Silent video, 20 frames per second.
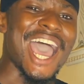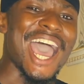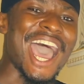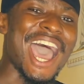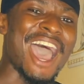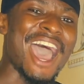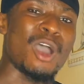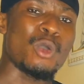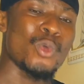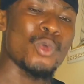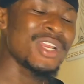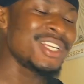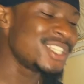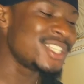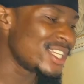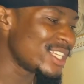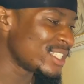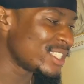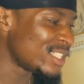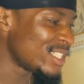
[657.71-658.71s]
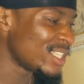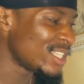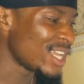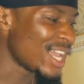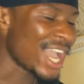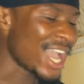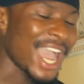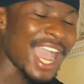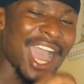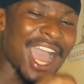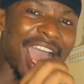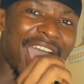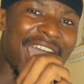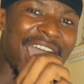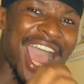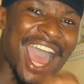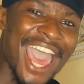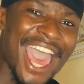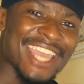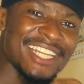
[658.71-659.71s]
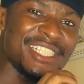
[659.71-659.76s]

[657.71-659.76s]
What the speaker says: And when there's high